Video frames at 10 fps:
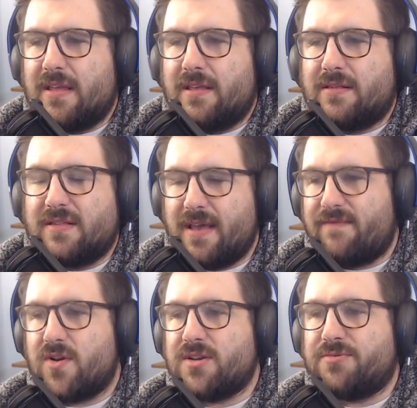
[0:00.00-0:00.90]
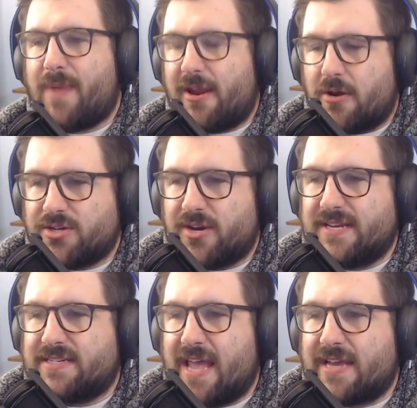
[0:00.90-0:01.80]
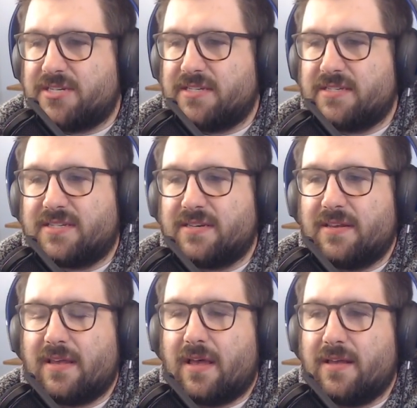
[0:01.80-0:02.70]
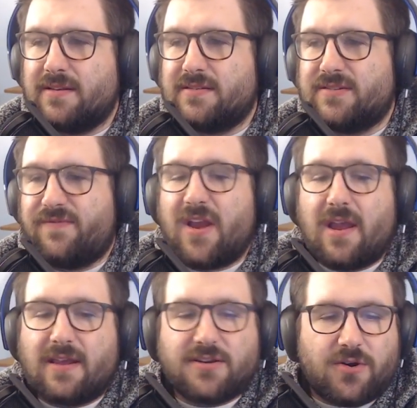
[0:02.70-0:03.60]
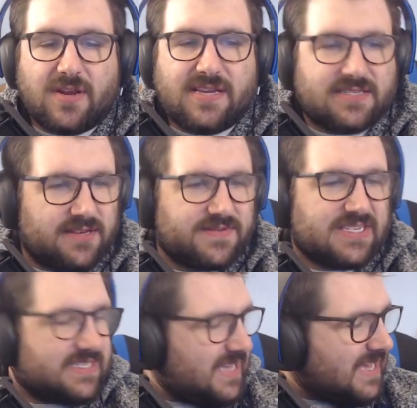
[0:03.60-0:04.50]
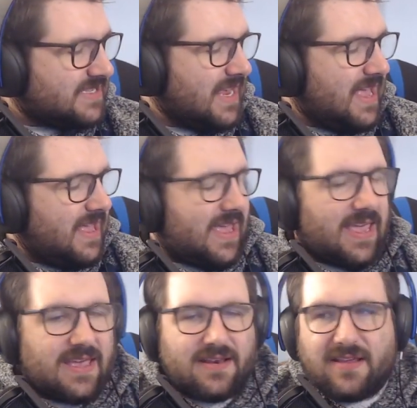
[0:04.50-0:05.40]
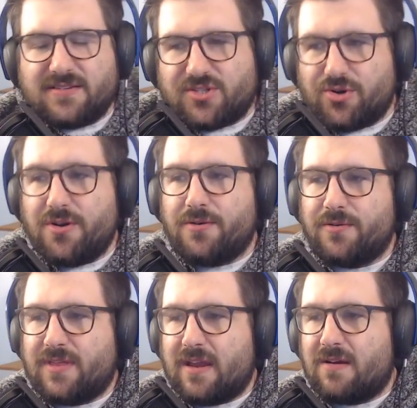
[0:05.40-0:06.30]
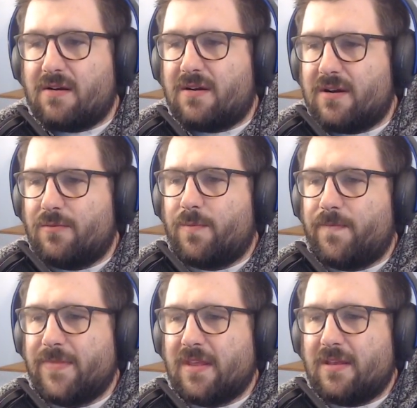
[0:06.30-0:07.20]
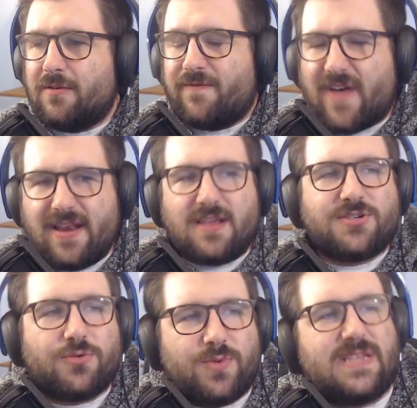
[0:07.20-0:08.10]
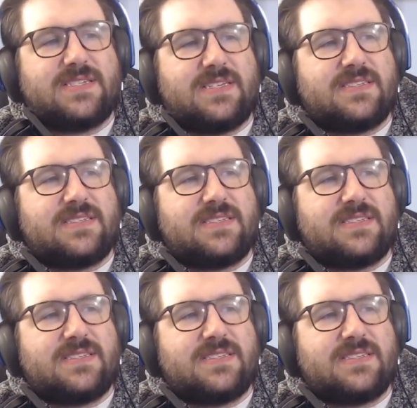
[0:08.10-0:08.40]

leverage microtransactions to varying degrees of success. And it's true, there are financial reasons